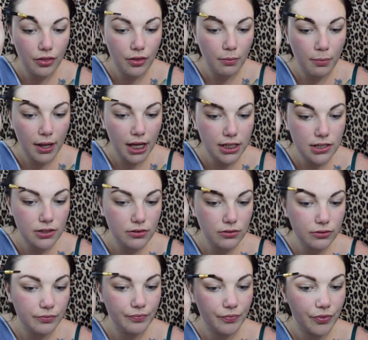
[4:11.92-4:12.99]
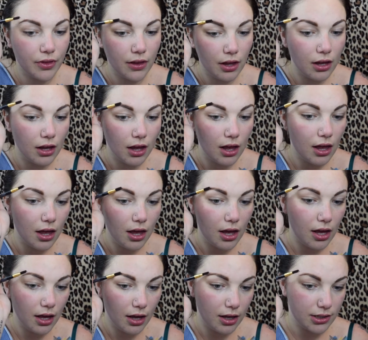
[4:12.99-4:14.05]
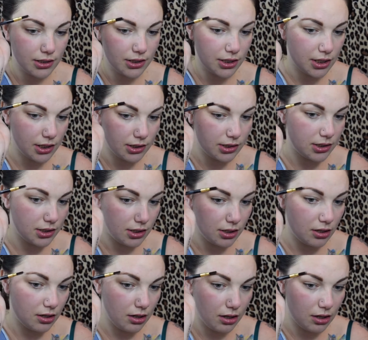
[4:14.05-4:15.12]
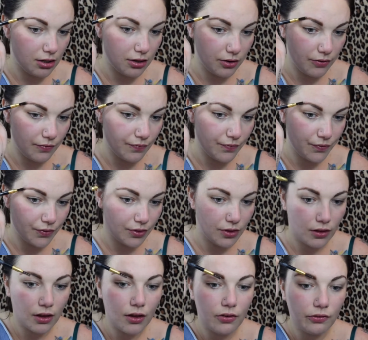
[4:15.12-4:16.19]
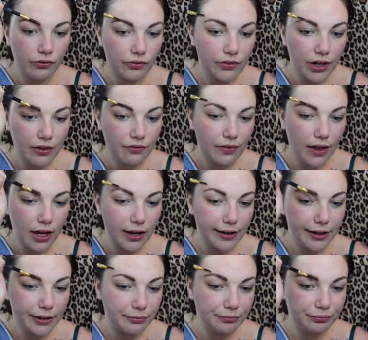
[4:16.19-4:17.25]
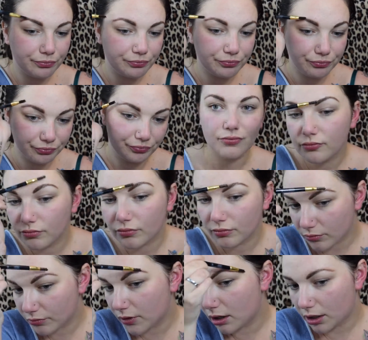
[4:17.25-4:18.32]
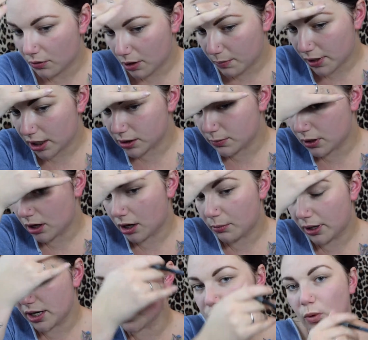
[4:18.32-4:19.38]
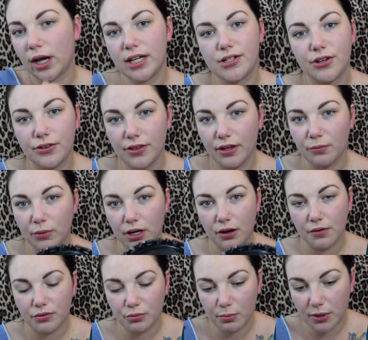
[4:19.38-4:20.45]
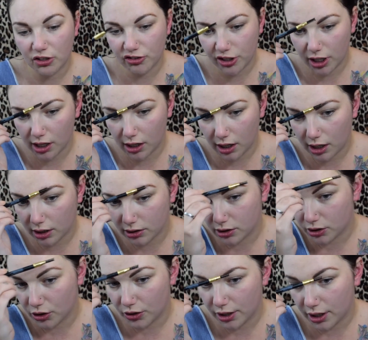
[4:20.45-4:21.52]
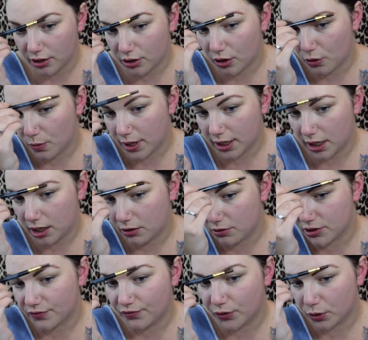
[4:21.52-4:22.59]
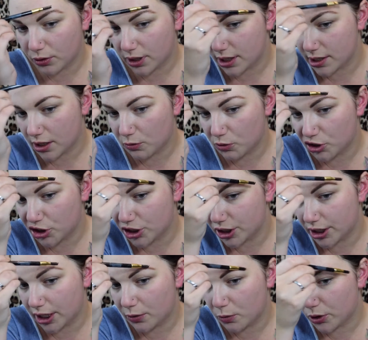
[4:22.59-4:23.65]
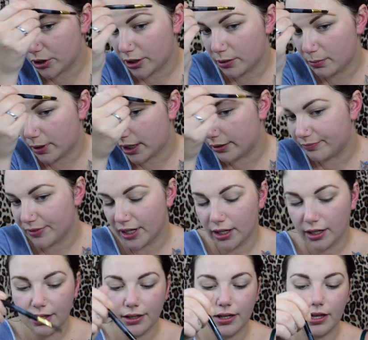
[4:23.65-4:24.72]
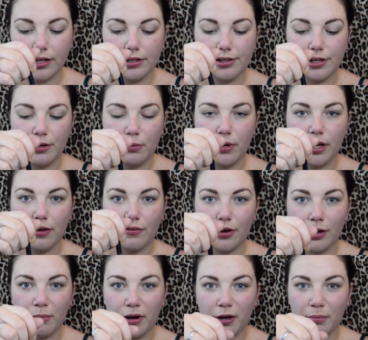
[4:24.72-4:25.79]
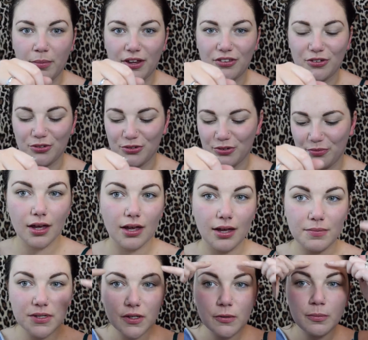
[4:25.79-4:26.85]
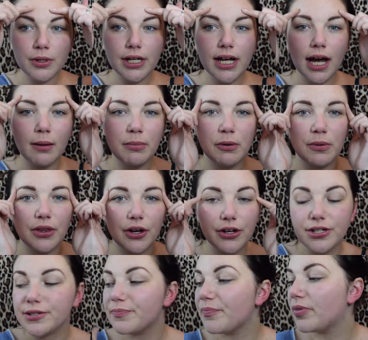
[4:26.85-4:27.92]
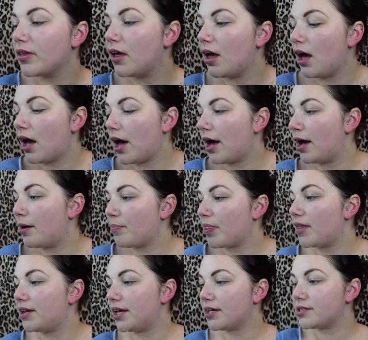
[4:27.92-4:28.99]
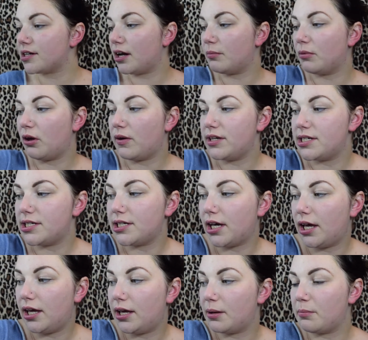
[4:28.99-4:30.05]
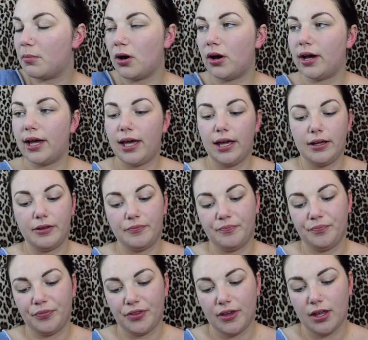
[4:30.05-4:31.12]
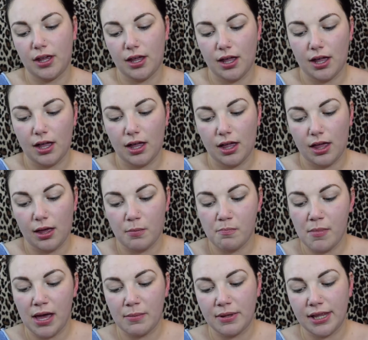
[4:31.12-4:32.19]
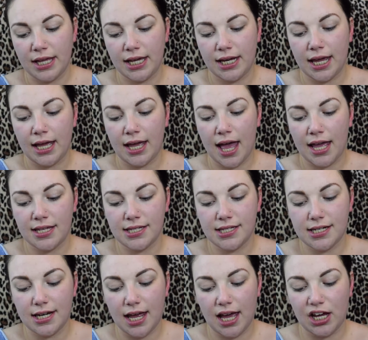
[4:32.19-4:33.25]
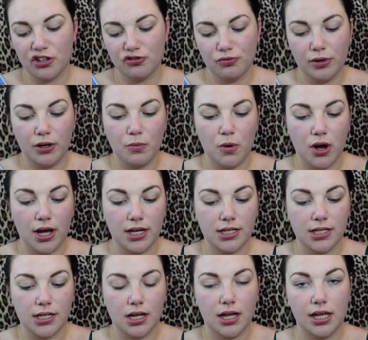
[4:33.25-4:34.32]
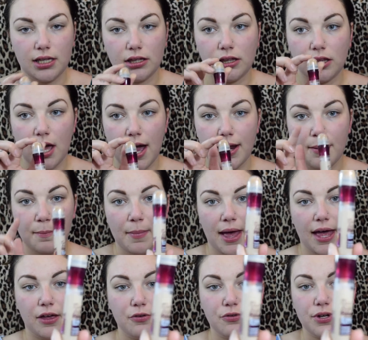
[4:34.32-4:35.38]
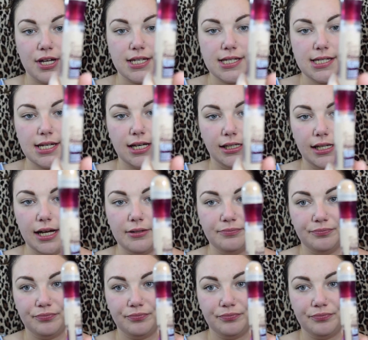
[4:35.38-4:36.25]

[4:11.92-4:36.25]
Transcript: the pencil and just fluff that out. Now I plucked my eyebrows way too thin when I was much younger, so they're nowhere near as full as I wish that they were, but luckily we have eyebrow pencils. Yep, so I'm pretty happy with those. Next I'm going to take my Maybelline Instant Age Rewind in Light Pale Concealer.